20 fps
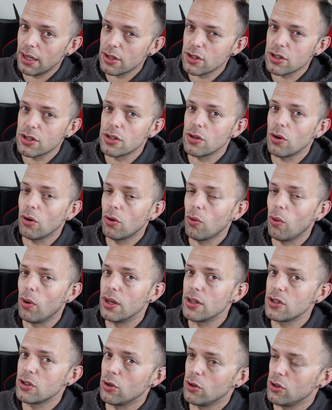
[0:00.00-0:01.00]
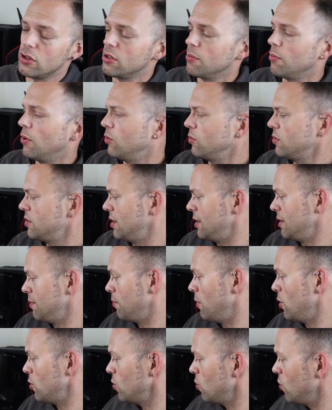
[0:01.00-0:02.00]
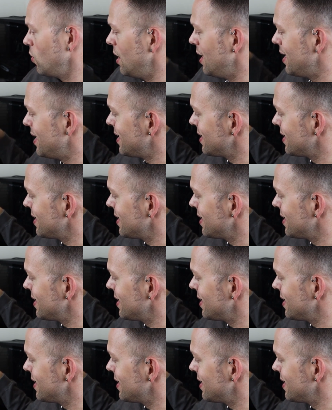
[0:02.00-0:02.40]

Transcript: It's just not quite as good as the Model, Model